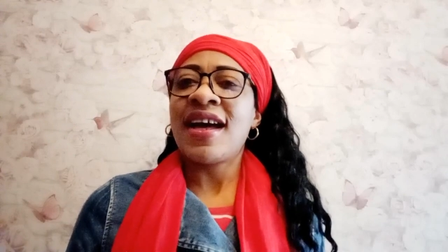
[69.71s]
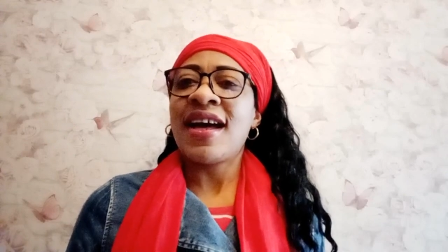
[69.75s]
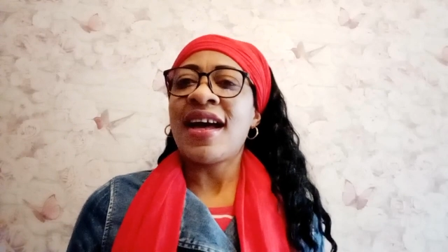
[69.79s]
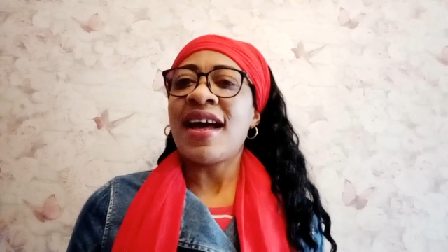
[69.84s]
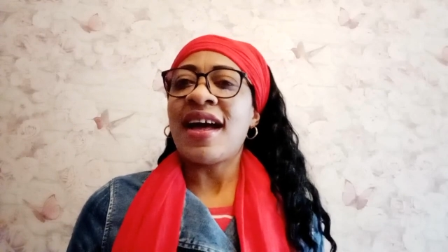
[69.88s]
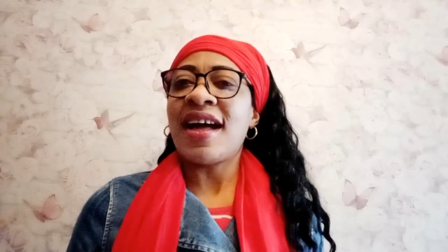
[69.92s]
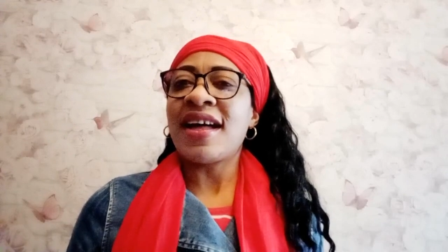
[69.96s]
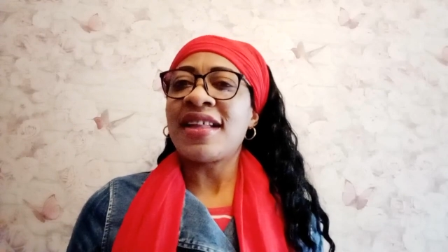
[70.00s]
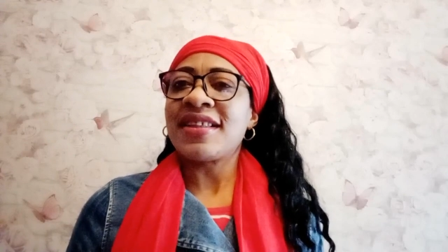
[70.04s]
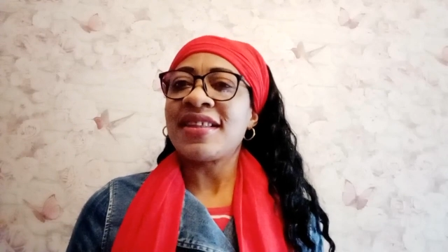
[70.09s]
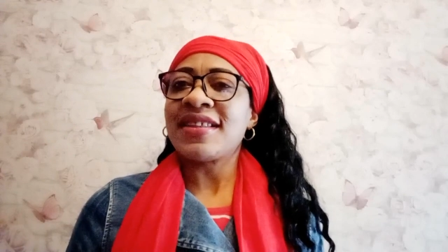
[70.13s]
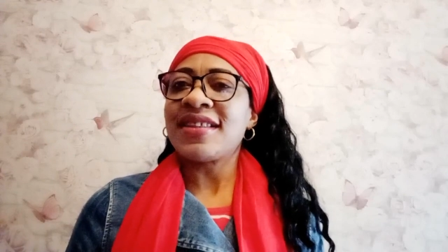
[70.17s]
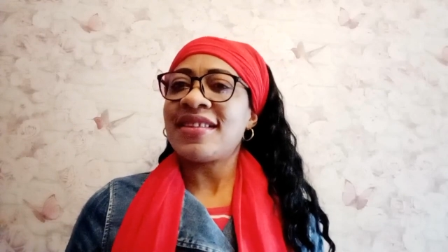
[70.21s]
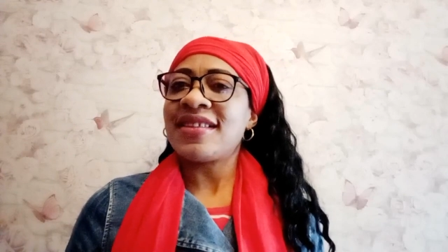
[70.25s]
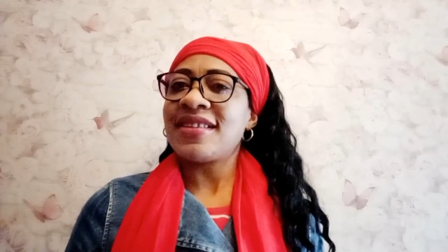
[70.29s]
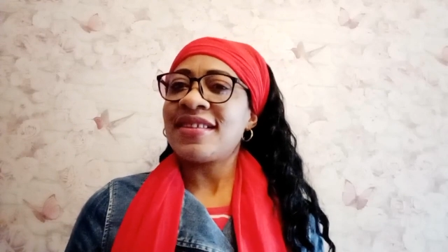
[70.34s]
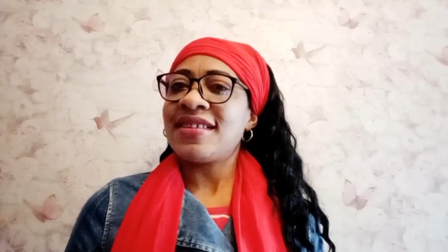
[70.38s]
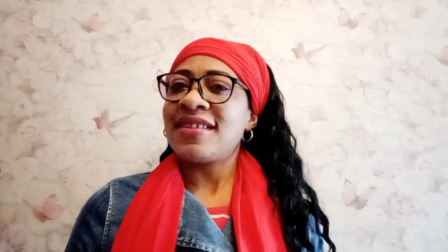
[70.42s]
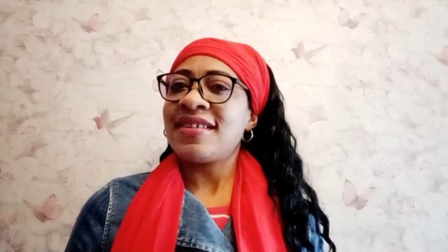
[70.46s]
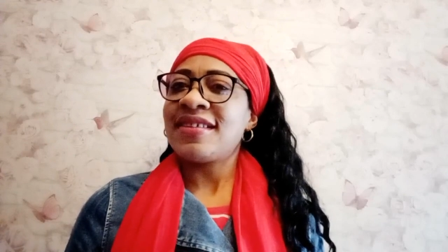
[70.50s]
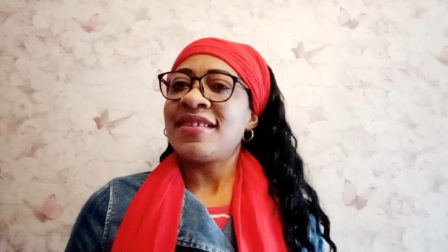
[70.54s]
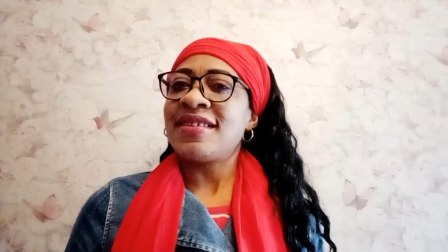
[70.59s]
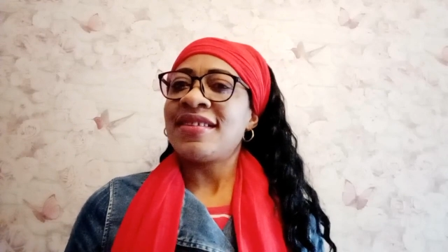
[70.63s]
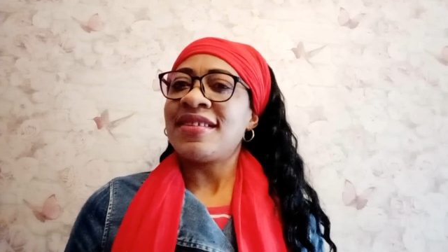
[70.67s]
and
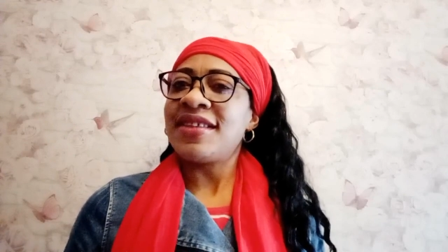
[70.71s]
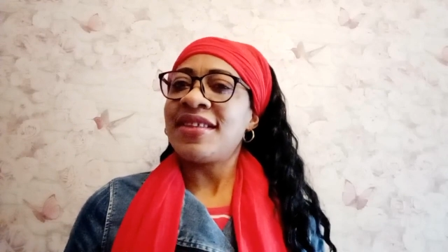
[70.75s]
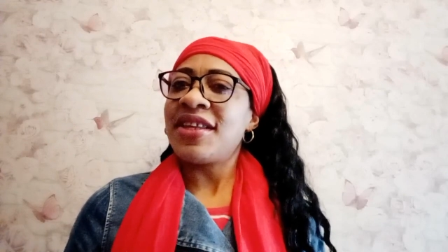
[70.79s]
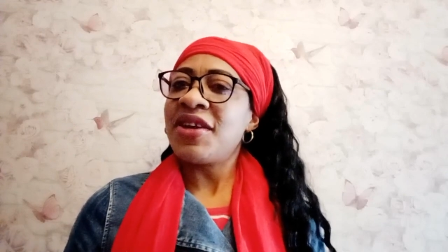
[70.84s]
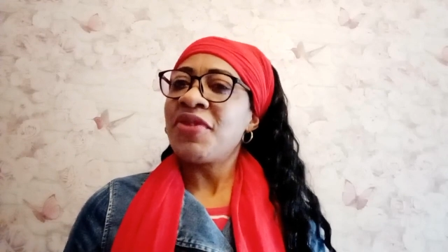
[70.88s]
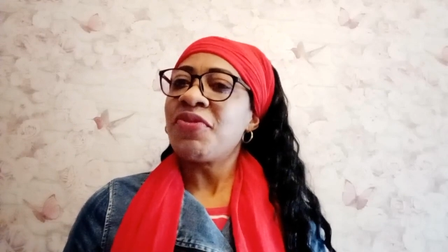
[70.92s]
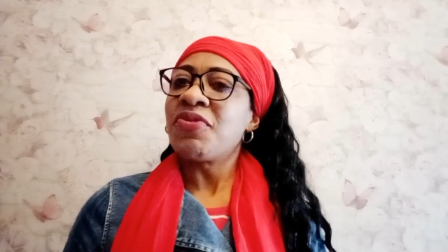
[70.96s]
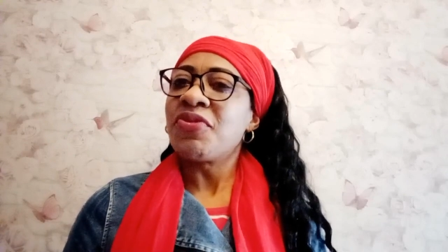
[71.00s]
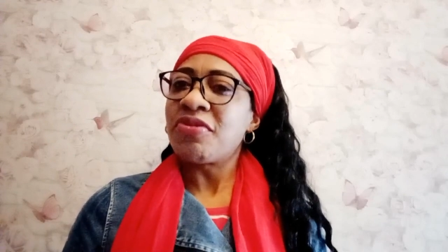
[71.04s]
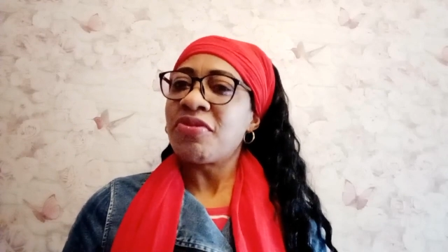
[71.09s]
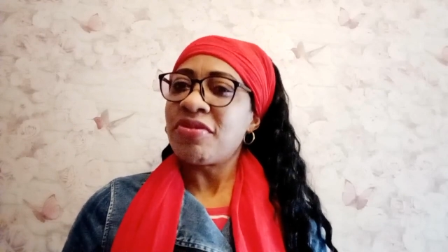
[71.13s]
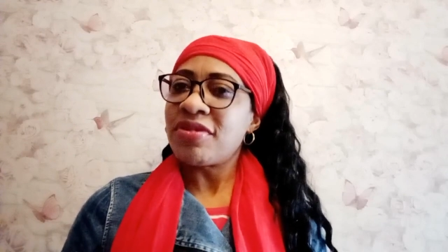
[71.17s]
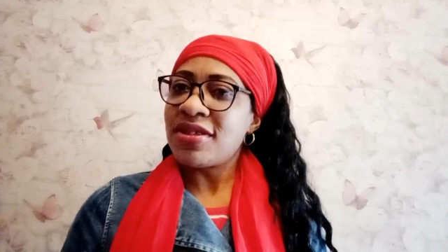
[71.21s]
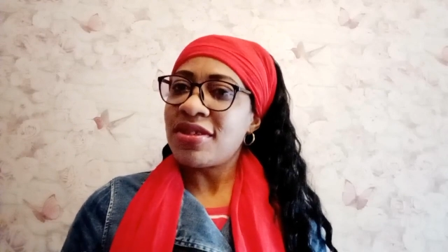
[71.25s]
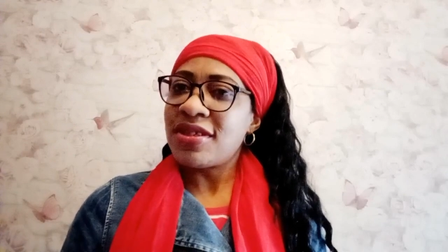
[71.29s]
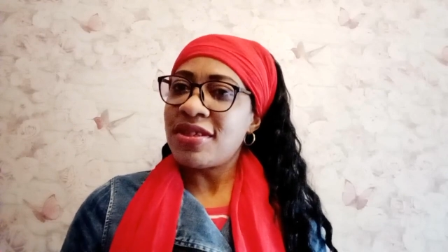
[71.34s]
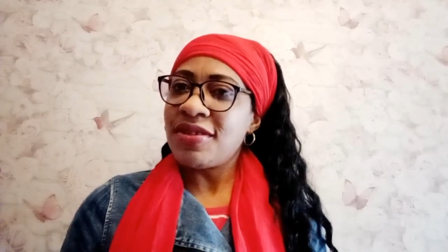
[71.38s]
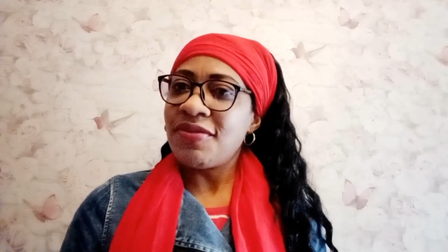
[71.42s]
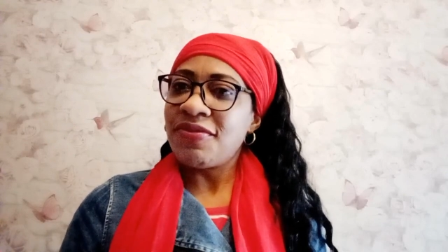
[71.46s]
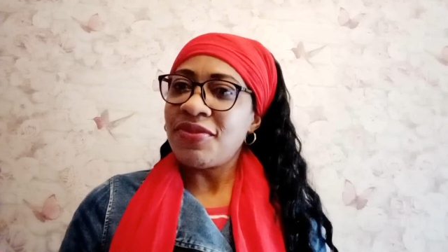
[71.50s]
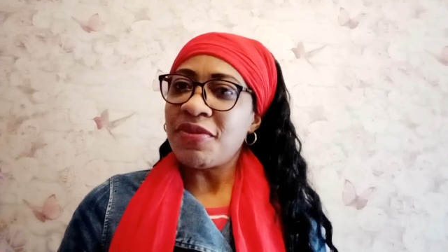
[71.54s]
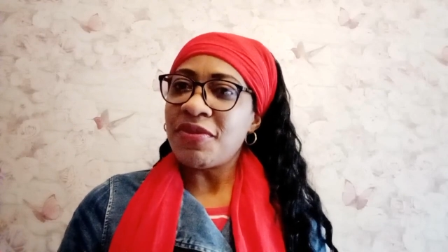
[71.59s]
they will receive the